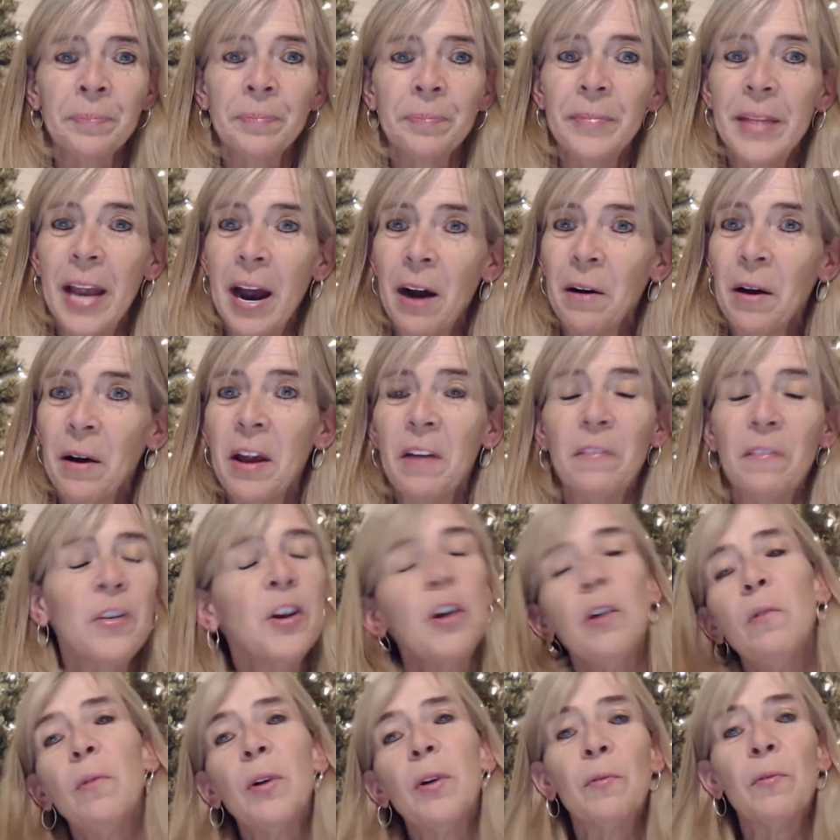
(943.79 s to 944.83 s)
Now, if
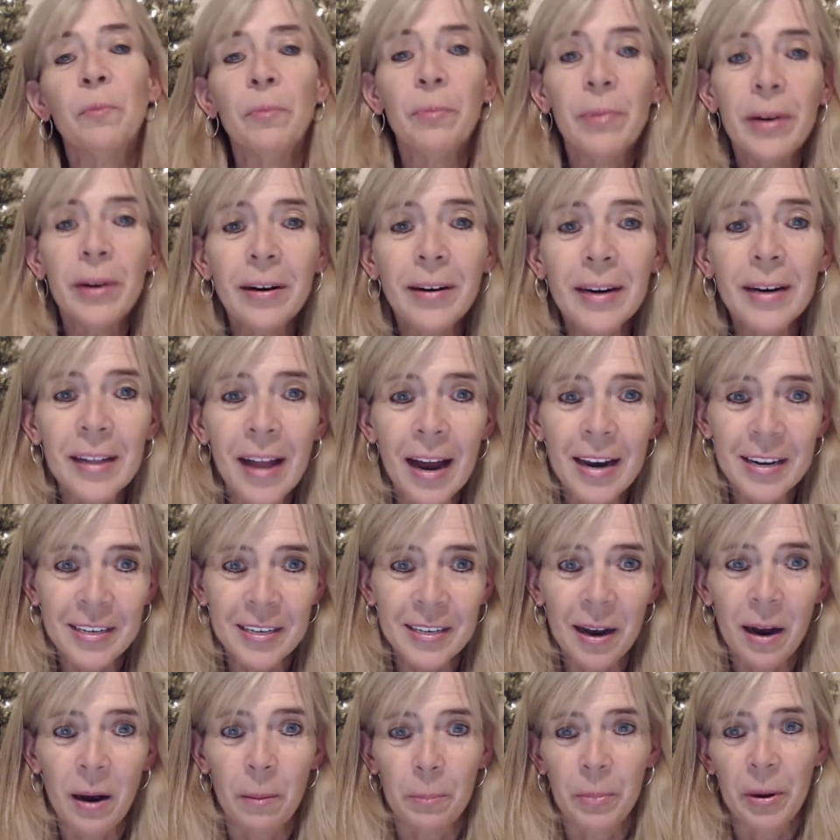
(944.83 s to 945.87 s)
you would really like to
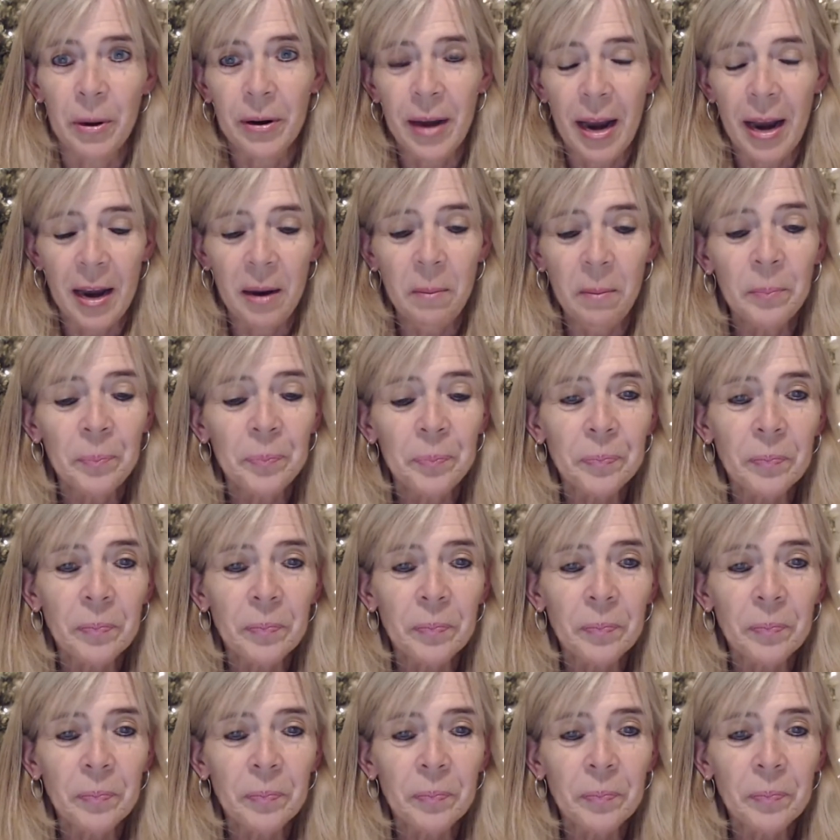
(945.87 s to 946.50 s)
up your game,